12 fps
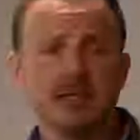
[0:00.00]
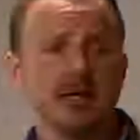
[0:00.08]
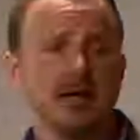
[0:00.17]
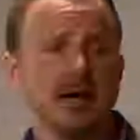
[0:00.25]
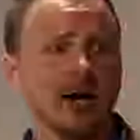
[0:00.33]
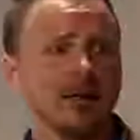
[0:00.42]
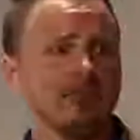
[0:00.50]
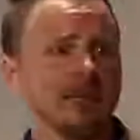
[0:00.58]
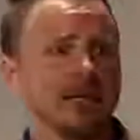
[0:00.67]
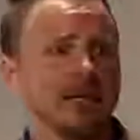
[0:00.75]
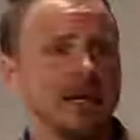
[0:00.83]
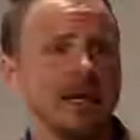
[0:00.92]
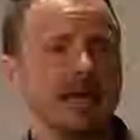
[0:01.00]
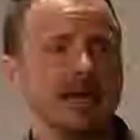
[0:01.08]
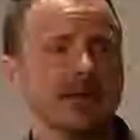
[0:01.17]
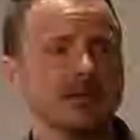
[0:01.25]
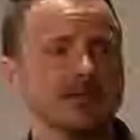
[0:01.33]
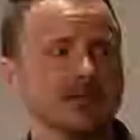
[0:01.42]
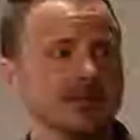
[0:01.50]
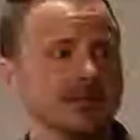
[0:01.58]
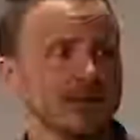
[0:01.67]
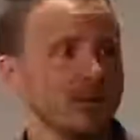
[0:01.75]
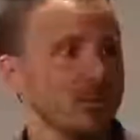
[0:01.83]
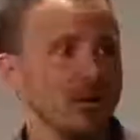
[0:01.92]
And
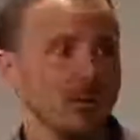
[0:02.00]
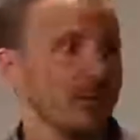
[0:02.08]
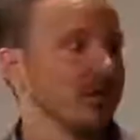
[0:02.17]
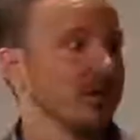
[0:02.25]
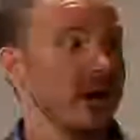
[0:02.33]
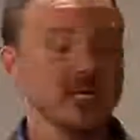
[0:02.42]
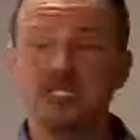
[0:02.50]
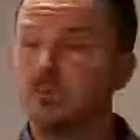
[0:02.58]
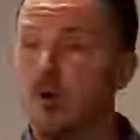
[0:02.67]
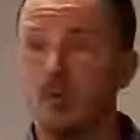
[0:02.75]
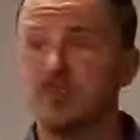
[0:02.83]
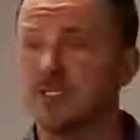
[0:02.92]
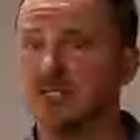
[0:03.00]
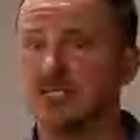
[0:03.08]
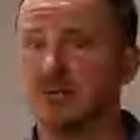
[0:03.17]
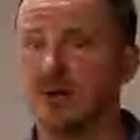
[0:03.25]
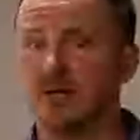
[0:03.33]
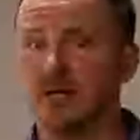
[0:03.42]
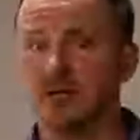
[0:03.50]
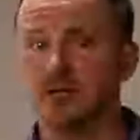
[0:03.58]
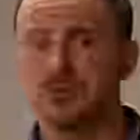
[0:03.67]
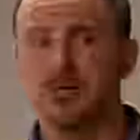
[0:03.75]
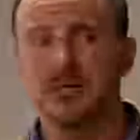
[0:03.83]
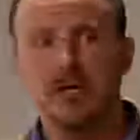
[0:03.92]
we work with a lot of small businesses around the
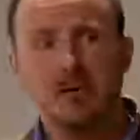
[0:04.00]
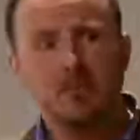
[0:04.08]
country.